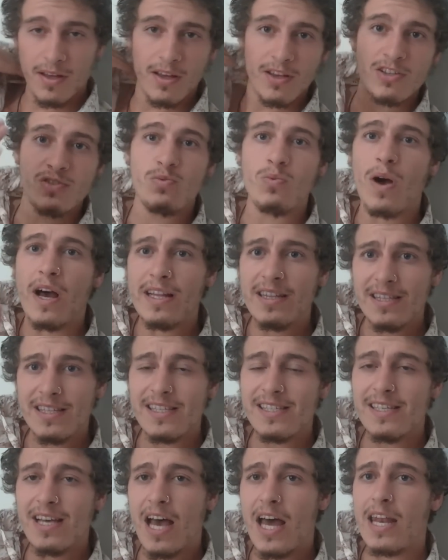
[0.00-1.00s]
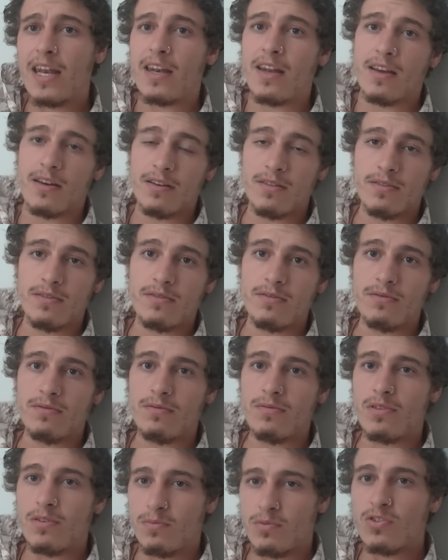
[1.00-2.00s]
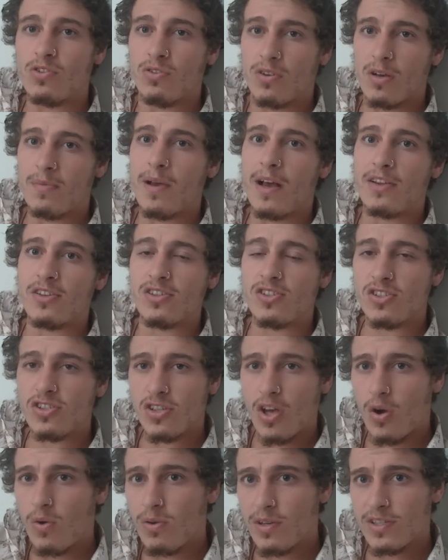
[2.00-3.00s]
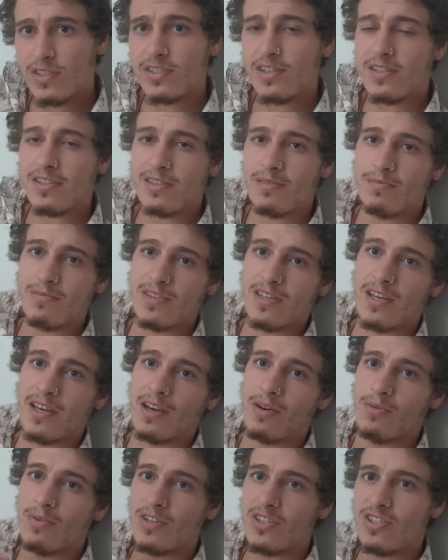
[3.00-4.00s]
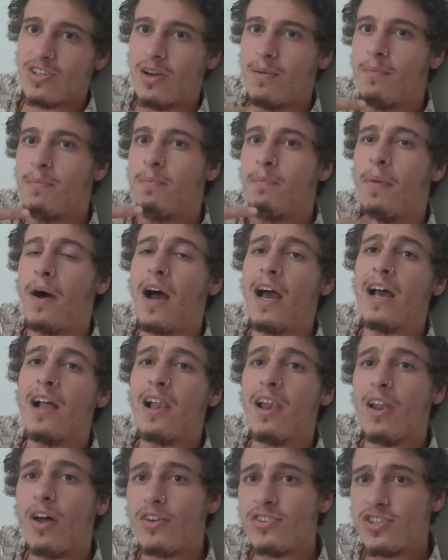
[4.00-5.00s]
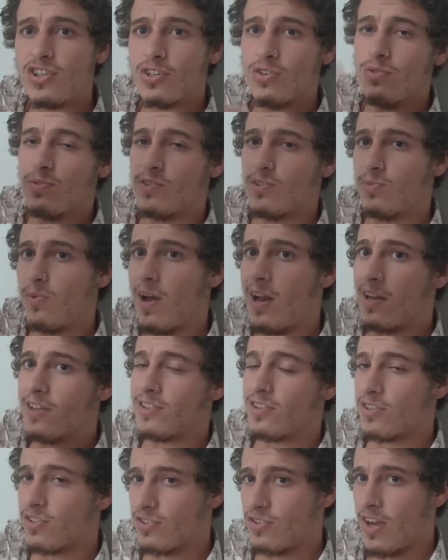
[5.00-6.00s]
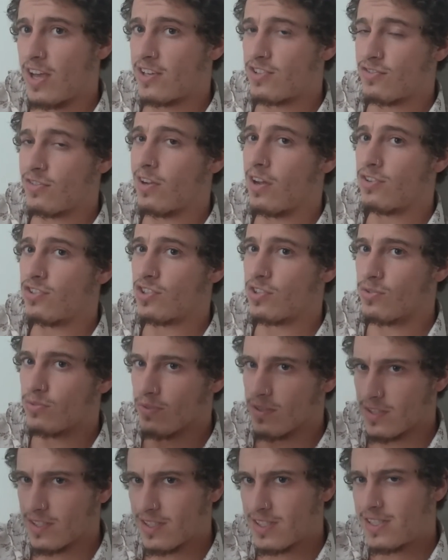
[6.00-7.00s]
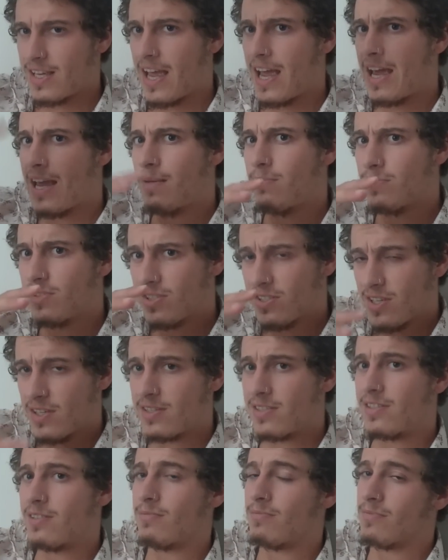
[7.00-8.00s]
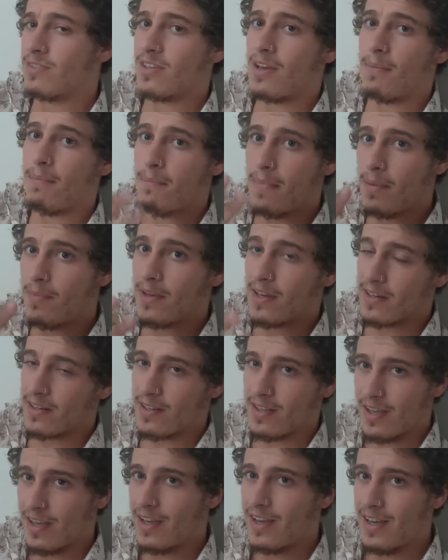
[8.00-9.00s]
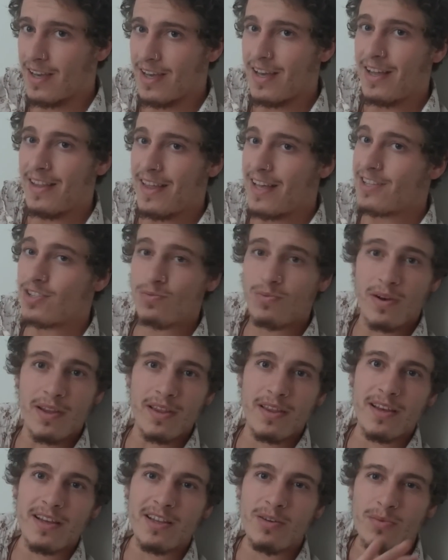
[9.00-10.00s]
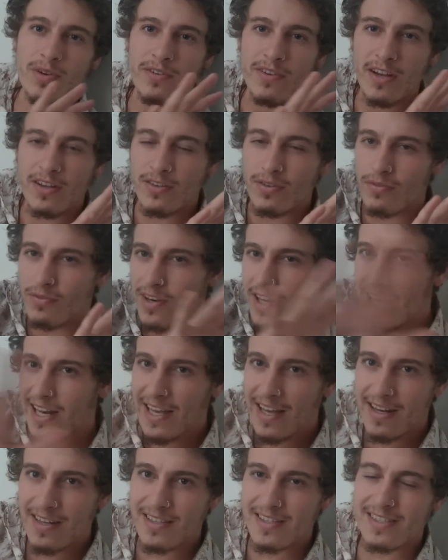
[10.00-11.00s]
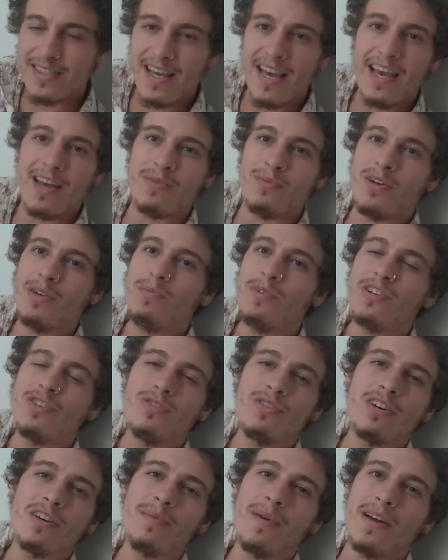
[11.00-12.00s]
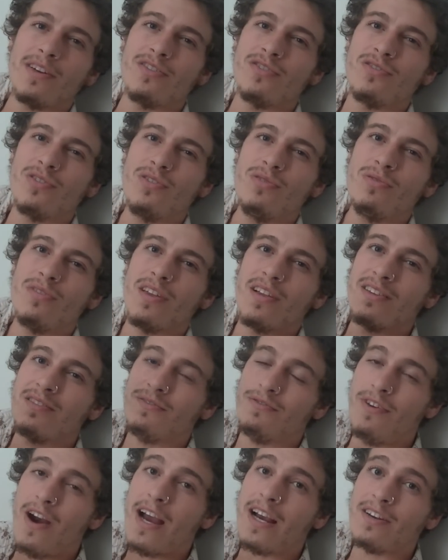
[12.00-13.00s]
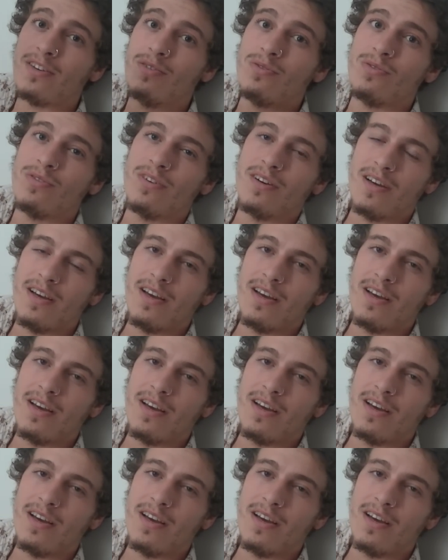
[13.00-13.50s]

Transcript: is one sun. We're talking about solar systems here, which are biological as well as astrological. Same systems are mimicked. That's one thing that we need to really understand. When we're talking about truth, it's fractal.